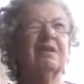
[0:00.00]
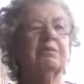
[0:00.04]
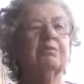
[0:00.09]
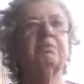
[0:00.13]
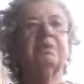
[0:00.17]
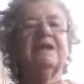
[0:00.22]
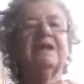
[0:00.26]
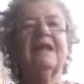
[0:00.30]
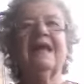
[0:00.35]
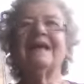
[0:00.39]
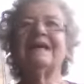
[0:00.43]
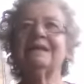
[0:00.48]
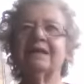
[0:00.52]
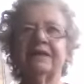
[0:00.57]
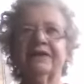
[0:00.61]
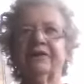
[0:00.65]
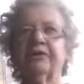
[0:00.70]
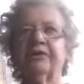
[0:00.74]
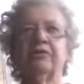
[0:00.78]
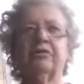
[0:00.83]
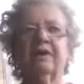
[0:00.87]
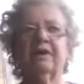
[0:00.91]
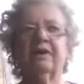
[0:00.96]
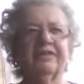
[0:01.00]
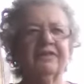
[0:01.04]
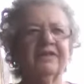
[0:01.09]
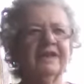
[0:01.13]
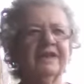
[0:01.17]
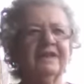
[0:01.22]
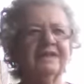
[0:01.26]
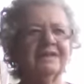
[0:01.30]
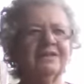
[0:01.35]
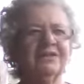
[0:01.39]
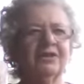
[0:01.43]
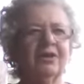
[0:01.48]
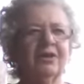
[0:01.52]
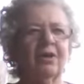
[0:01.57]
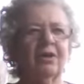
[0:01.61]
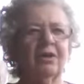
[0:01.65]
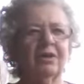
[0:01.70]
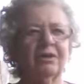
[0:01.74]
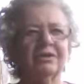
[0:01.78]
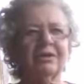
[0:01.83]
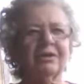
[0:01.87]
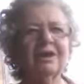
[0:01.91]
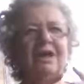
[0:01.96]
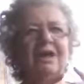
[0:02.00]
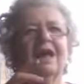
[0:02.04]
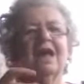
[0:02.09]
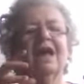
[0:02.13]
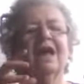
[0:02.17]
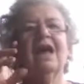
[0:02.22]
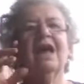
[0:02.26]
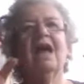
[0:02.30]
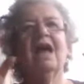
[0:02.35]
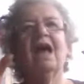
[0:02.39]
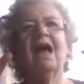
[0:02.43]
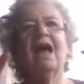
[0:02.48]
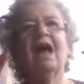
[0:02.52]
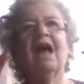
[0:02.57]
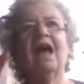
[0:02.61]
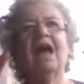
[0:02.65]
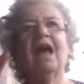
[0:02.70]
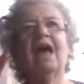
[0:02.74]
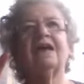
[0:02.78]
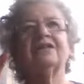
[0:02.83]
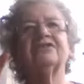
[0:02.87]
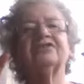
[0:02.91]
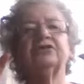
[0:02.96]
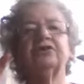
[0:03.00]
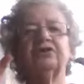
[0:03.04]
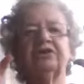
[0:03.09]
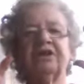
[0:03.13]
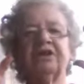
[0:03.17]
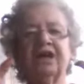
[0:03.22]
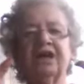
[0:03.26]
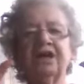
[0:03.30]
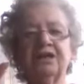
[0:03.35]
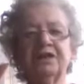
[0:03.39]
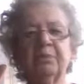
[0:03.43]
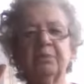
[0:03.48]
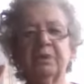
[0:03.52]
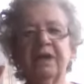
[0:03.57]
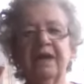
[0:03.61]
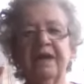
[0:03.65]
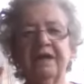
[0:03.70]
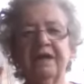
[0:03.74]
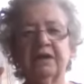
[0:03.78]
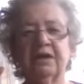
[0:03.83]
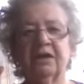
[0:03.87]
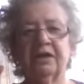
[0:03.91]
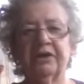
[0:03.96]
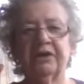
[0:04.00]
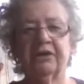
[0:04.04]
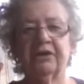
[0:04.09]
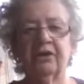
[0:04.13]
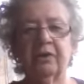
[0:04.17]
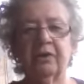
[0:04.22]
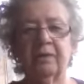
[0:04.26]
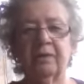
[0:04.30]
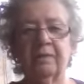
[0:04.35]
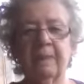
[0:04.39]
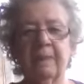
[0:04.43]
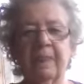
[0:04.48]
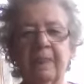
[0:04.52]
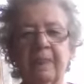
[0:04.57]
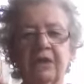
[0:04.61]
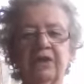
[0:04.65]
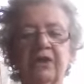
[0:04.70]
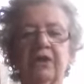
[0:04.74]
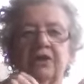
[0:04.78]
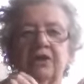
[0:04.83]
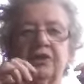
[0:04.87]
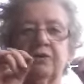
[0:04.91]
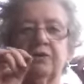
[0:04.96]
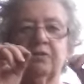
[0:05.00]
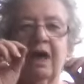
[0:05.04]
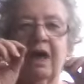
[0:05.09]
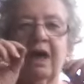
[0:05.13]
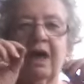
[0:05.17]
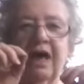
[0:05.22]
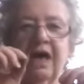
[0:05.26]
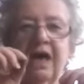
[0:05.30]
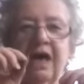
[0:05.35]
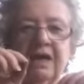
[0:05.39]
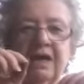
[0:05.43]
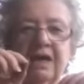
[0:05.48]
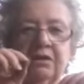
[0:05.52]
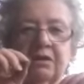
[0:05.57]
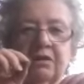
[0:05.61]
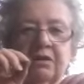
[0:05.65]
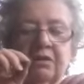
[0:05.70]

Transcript: plant liquor, I think it's called. And so you take the plant liquor, you add